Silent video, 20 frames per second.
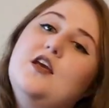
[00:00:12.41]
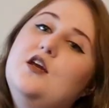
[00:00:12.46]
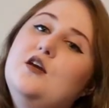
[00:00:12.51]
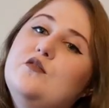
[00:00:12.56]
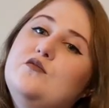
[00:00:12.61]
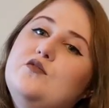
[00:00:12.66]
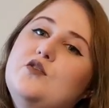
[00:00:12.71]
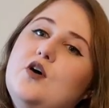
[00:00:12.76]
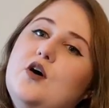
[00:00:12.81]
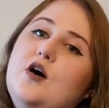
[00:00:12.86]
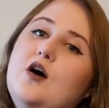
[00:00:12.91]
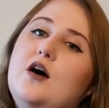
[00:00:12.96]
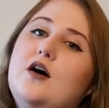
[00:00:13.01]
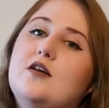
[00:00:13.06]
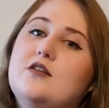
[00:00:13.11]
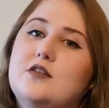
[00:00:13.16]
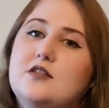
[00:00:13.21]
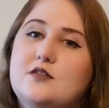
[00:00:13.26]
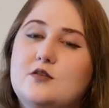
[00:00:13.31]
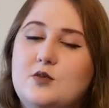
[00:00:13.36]
If not,
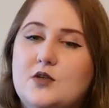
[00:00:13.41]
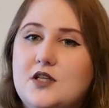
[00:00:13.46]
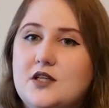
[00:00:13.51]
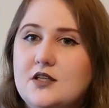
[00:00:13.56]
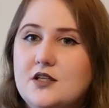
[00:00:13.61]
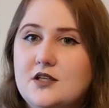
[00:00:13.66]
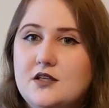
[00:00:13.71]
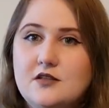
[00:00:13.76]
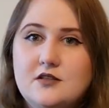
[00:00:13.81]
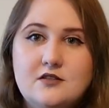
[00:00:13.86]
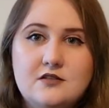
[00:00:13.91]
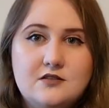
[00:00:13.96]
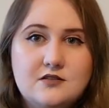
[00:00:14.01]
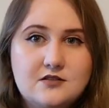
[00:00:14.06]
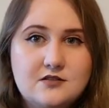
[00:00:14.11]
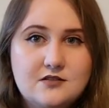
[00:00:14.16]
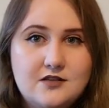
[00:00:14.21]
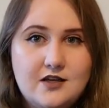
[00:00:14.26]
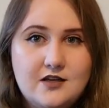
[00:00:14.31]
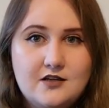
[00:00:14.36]
I'll just quickly
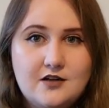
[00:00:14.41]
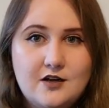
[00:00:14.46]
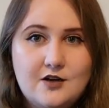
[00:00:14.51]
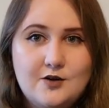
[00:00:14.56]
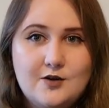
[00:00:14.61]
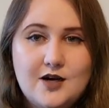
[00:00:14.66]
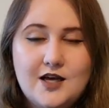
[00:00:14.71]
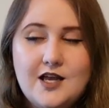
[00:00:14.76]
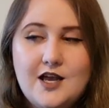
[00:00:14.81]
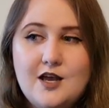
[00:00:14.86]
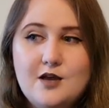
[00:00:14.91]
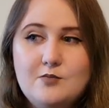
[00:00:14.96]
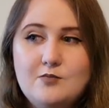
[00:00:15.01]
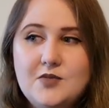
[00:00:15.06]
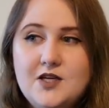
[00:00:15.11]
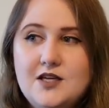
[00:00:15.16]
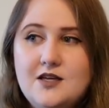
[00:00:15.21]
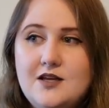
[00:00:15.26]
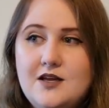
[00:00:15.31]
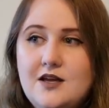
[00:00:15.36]
let you know who I
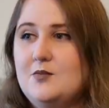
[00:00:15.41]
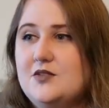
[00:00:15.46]
am.